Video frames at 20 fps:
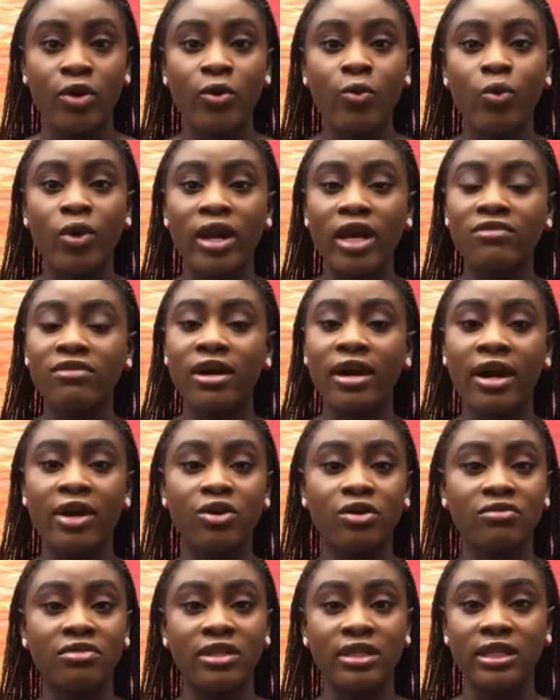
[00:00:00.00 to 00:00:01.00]
whatever
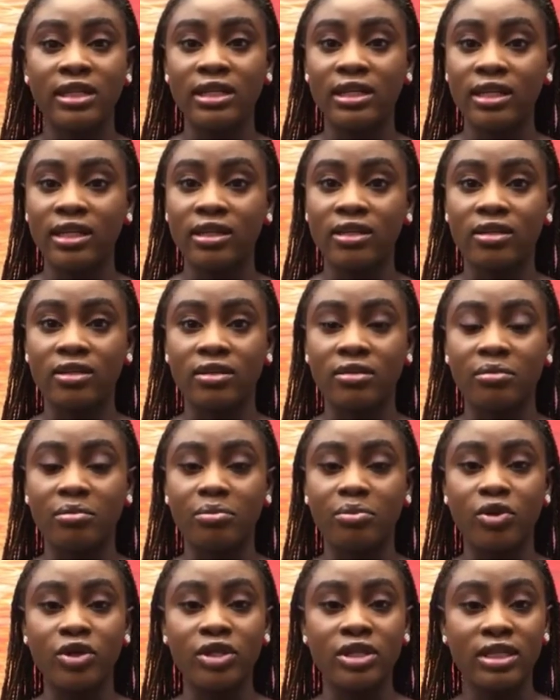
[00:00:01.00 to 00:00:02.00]
kind of healing,
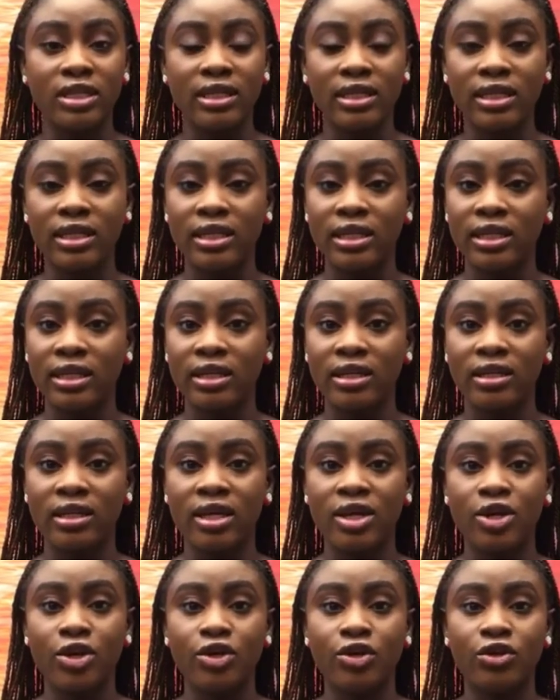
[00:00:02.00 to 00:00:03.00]
body healing,
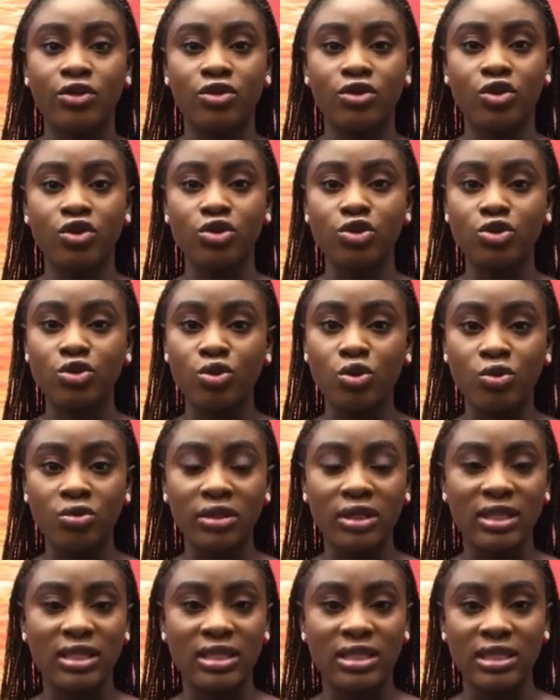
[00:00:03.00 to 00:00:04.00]
your soul
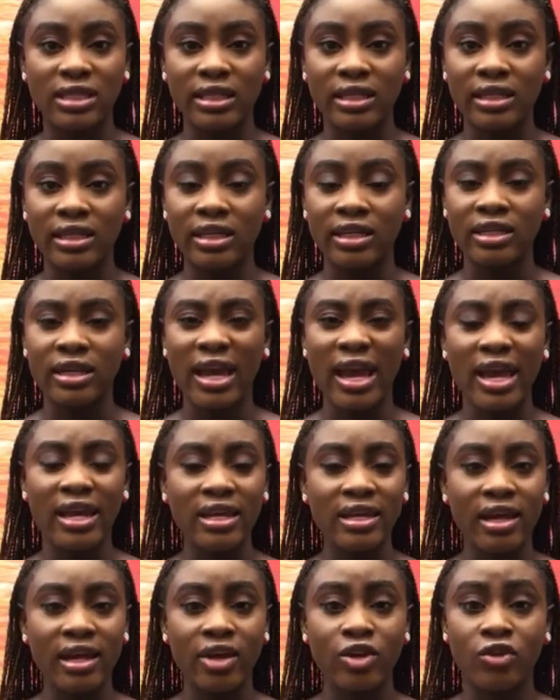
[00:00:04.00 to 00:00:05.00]
needs healing,
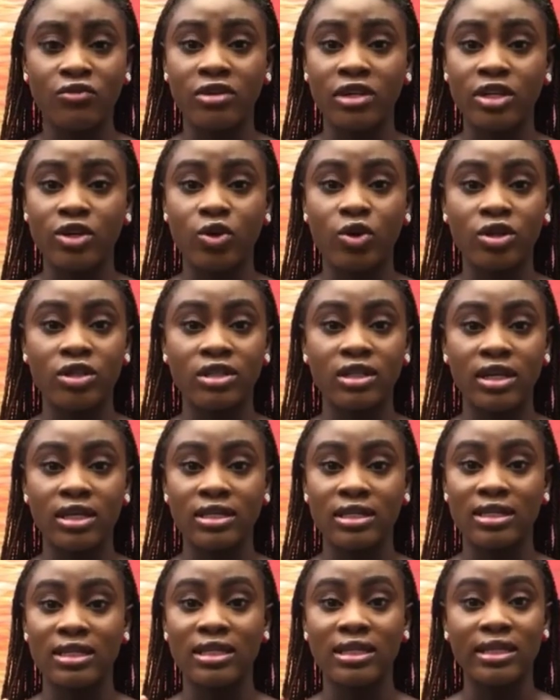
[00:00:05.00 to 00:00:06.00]
any kind of healing, God says
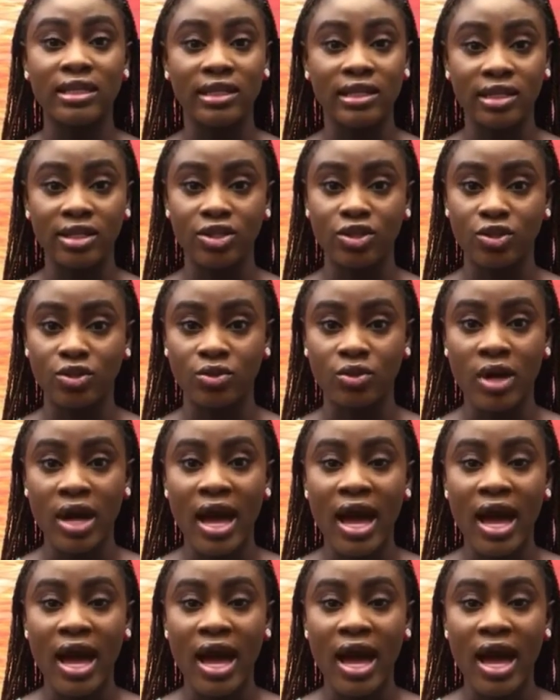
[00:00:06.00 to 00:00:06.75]
is healing you.